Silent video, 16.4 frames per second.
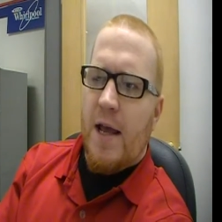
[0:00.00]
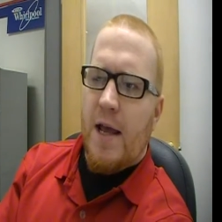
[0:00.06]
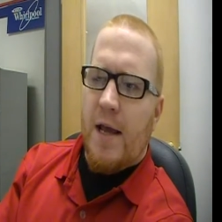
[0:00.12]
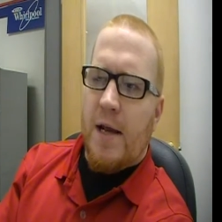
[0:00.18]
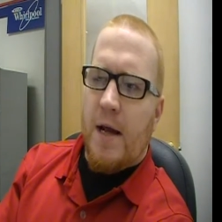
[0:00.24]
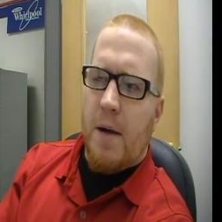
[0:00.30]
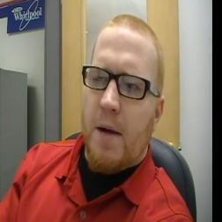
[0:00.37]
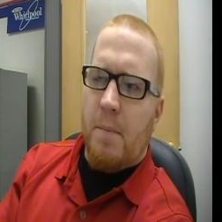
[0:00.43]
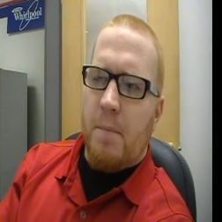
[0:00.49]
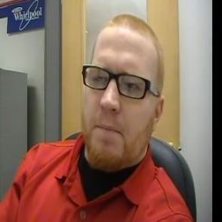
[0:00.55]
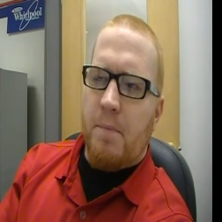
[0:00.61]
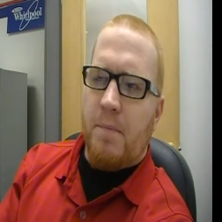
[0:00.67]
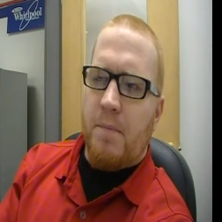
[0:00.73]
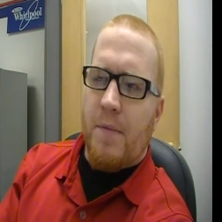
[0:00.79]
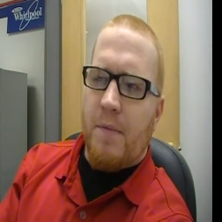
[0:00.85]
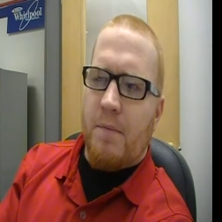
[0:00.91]
and um,
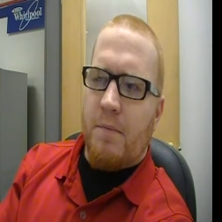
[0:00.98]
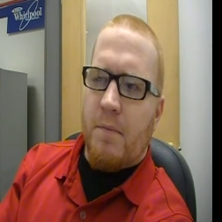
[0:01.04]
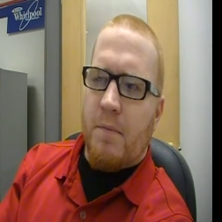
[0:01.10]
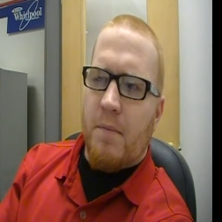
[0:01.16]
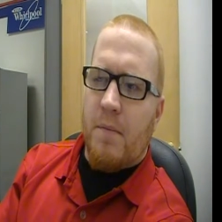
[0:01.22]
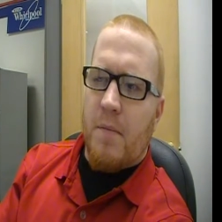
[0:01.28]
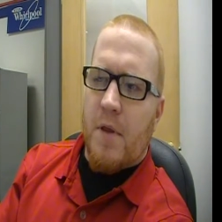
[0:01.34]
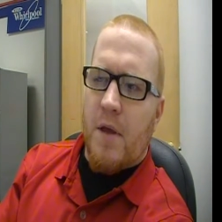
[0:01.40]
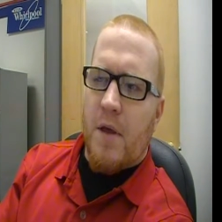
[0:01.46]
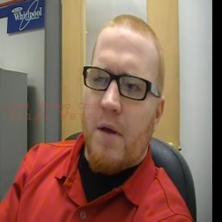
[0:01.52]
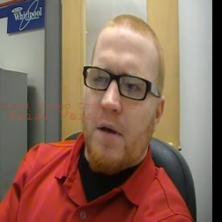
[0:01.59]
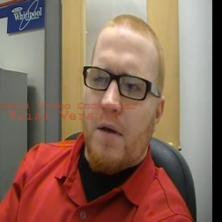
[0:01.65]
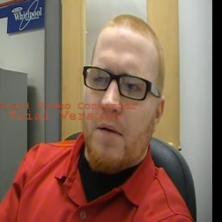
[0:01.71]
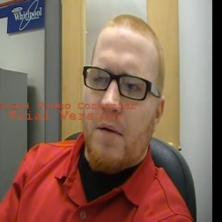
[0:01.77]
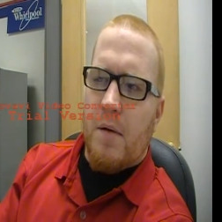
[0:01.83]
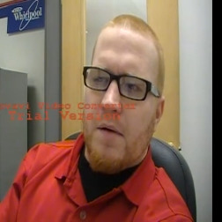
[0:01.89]

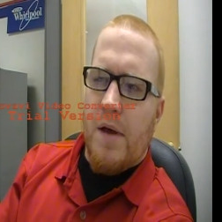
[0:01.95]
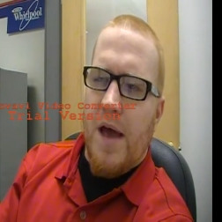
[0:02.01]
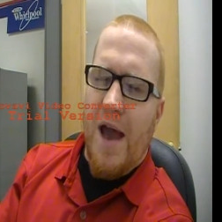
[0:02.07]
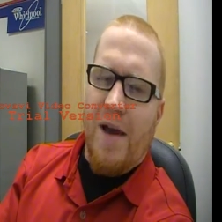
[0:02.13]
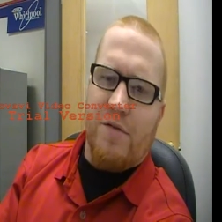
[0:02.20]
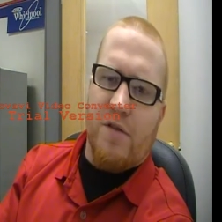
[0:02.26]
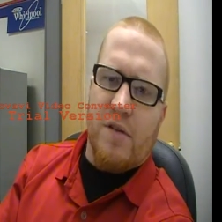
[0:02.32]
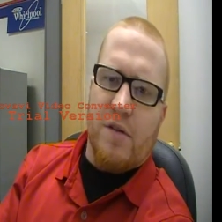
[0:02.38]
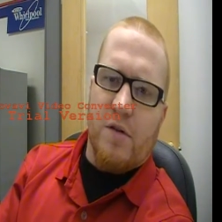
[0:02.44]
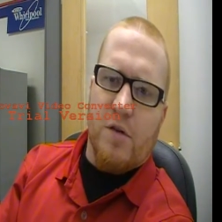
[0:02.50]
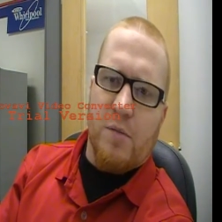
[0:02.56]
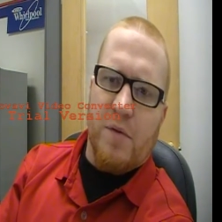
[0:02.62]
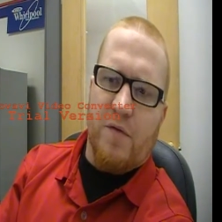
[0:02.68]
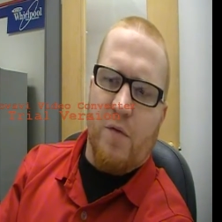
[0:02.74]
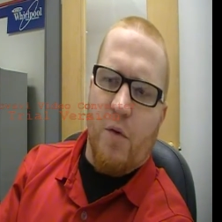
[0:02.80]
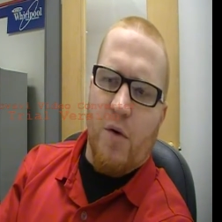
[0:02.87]
after or
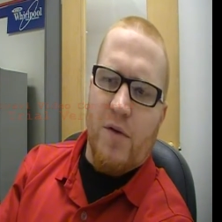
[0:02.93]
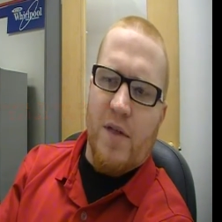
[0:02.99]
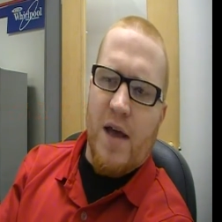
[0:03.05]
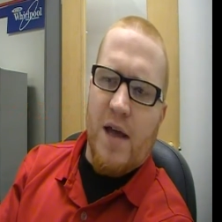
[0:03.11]
before